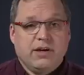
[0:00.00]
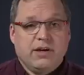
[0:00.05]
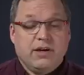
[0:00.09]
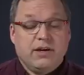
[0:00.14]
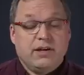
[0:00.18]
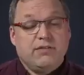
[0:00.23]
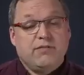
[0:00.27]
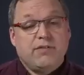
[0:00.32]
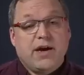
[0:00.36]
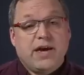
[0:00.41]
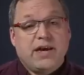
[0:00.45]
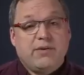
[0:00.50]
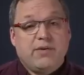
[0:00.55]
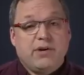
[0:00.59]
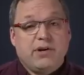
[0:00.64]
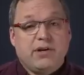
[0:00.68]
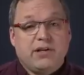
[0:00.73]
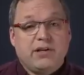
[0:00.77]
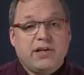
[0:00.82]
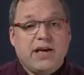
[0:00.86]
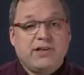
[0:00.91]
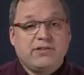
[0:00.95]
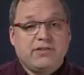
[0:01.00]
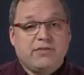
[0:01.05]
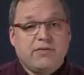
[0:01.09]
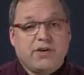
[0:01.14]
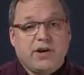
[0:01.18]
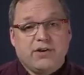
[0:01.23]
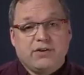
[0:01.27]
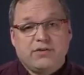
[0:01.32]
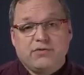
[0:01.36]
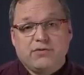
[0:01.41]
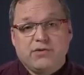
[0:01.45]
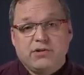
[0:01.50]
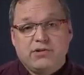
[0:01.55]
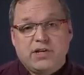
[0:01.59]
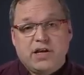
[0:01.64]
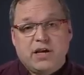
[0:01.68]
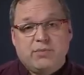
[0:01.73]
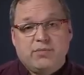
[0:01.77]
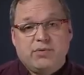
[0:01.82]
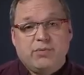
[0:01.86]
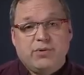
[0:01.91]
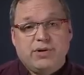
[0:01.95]
In evaluating classifiers, for
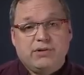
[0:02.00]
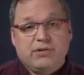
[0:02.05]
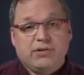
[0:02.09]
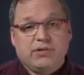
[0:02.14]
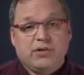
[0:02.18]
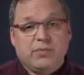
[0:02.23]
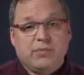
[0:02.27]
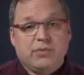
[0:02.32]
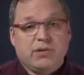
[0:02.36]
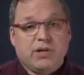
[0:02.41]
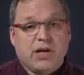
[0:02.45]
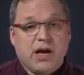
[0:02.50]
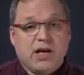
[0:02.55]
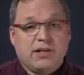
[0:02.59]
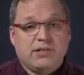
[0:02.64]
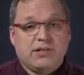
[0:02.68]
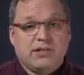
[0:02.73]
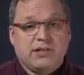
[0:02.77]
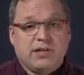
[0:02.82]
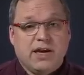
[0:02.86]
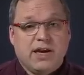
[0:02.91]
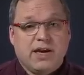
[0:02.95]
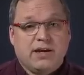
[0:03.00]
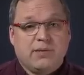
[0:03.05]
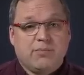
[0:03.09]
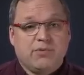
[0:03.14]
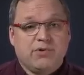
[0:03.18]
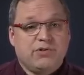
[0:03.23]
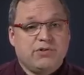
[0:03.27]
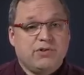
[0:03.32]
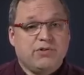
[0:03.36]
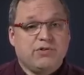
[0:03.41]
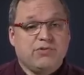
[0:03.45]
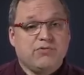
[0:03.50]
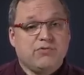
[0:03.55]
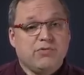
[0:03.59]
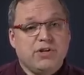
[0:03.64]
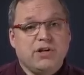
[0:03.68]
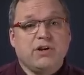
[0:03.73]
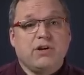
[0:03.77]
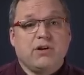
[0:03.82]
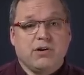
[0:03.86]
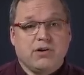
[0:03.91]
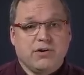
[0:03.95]
example, we looked at plots like precision
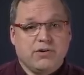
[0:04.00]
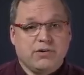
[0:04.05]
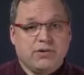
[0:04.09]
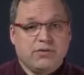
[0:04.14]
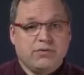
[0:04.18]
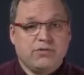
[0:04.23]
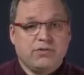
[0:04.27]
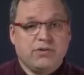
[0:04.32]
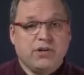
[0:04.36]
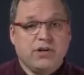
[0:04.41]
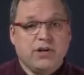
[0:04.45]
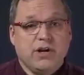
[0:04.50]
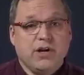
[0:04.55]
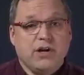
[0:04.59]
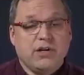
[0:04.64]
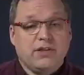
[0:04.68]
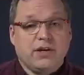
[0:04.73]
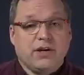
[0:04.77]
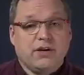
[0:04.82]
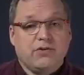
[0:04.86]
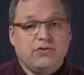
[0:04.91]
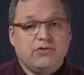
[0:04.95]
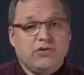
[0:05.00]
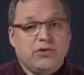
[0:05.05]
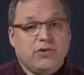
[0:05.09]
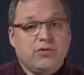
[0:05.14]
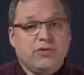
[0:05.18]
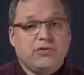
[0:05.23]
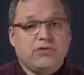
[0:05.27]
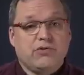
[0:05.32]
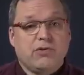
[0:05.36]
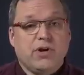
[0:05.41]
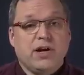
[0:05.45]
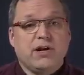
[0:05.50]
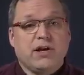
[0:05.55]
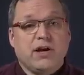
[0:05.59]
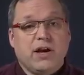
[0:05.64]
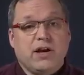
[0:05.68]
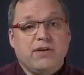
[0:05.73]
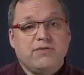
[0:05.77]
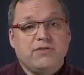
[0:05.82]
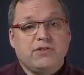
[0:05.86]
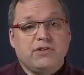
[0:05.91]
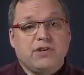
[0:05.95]
recall curves that could show the
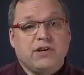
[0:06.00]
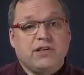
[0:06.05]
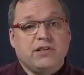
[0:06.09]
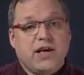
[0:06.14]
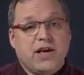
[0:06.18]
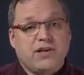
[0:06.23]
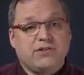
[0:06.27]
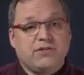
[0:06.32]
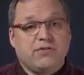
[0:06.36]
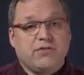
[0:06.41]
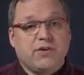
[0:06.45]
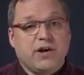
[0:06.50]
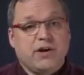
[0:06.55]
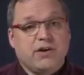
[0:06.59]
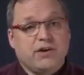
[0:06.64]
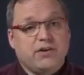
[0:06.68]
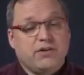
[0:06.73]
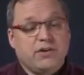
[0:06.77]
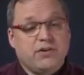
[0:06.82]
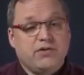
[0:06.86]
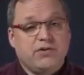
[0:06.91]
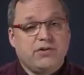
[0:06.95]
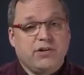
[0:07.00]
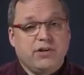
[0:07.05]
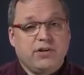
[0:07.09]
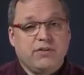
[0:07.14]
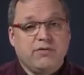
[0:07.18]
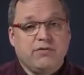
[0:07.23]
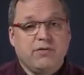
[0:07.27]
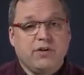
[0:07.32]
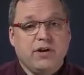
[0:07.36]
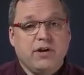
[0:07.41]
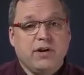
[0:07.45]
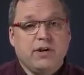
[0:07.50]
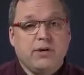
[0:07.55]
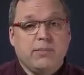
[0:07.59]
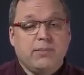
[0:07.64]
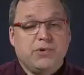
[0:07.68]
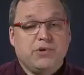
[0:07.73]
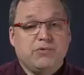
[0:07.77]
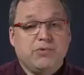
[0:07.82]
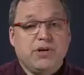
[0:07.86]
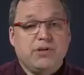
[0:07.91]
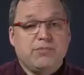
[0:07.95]
trade-offs a classifier could achieve
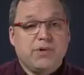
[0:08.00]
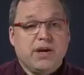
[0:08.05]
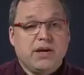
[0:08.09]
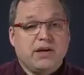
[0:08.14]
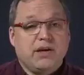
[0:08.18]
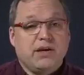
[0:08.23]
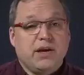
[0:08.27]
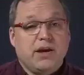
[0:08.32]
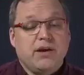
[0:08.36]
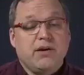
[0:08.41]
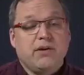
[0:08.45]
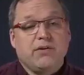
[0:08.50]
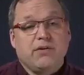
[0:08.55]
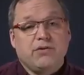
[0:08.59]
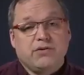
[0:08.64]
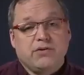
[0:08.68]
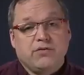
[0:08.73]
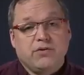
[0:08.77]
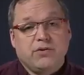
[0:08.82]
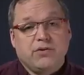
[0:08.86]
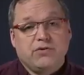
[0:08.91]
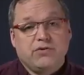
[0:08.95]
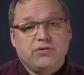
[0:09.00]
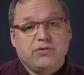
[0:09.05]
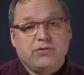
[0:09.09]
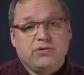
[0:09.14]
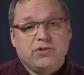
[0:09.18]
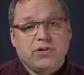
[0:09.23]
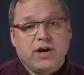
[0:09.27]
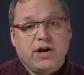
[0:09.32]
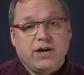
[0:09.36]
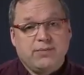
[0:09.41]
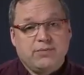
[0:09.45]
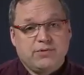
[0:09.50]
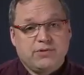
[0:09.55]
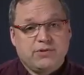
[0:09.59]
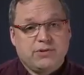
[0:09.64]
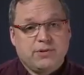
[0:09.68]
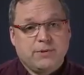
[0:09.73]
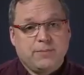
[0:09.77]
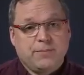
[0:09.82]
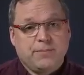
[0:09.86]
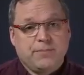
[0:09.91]
between making errors of those two types.